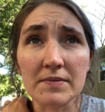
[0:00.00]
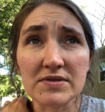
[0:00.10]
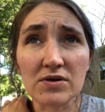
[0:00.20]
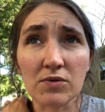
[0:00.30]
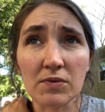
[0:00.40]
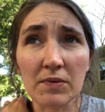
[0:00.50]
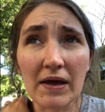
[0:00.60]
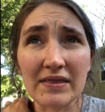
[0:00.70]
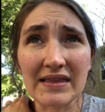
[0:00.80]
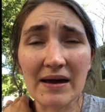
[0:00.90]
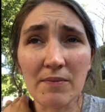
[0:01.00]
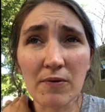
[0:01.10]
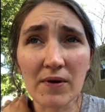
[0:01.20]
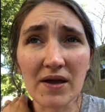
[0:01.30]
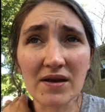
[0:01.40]
So at that
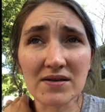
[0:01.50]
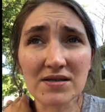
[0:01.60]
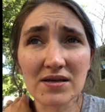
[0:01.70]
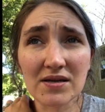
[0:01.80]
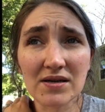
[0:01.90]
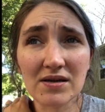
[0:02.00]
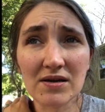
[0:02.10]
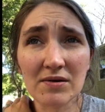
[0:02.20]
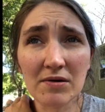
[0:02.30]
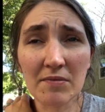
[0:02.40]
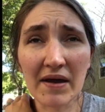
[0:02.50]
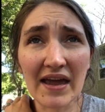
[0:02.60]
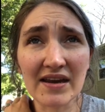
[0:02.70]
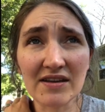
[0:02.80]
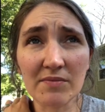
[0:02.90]
point, my
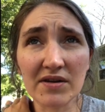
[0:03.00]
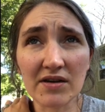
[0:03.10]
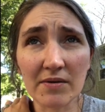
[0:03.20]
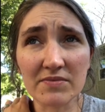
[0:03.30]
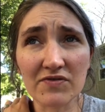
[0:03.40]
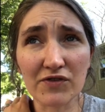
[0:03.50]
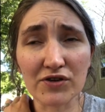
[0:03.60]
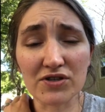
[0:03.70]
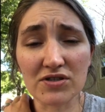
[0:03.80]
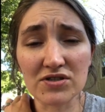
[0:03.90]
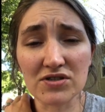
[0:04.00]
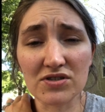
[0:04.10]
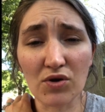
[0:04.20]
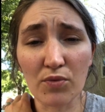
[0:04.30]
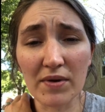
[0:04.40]
hand had been numb for
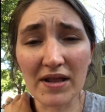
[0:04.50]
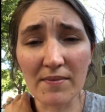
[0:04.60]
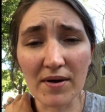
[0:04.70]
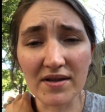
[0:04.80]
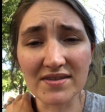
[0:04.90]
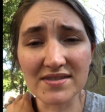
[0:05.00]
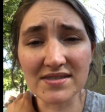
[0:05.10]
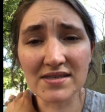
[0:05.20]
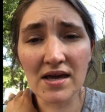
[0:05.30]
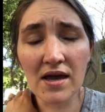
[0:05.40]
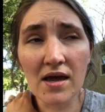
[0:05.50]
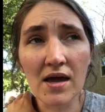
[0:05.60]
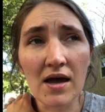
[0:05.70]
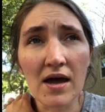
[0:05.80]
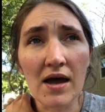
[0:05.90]
so many months.
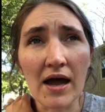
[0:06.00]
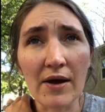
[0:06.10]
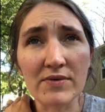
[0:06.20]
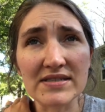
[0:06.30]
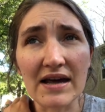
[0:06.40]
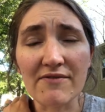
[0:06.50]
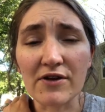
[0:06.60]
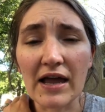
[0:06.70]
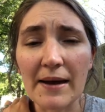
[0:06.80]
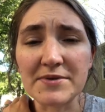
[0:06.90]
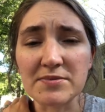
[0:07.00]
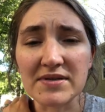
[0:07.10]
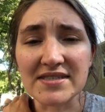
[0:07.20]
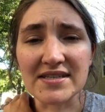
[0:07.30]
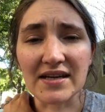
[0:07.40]
I was not very
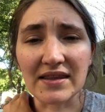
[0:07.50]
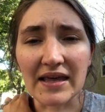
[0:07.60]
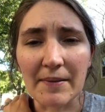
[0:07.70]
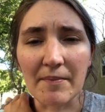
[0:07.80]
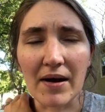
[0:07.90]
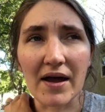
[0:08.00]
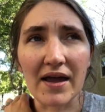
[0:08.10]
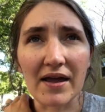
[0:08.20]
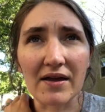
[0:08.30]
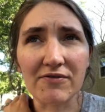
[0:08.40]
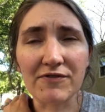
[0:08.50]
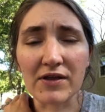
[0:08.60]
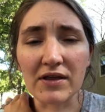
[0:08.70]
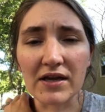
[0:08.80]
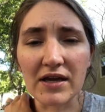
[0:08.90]
optimistic that my
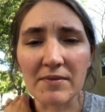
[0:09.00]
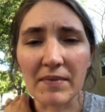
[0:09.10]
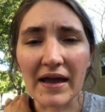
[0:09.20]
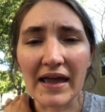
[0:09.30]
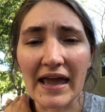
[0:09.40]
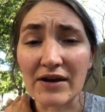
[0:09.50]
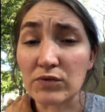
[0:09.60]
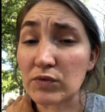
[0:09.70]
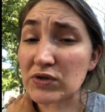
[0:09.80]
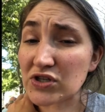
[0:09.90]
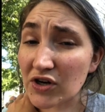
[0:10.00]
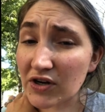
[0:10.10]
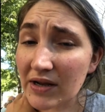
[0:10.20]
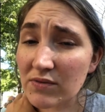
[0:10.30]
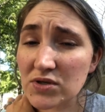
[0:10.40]
feeling in my hand would
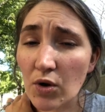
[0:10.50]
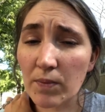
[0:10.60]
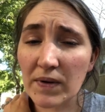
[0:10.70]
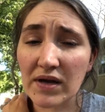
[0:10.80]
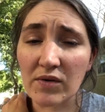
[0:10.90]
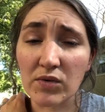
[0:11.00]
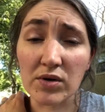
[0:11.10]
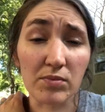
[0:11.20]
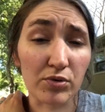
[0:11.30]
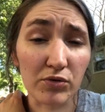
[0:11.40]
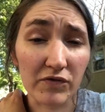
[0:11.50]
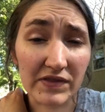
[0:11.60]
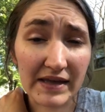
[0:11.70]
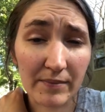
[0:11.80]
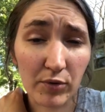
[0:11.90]
return. I was hoping it would improve
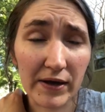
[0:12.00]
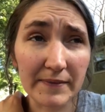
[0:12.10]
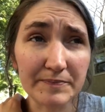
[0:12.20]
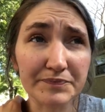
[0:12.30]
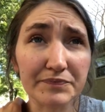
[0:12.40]
at that point.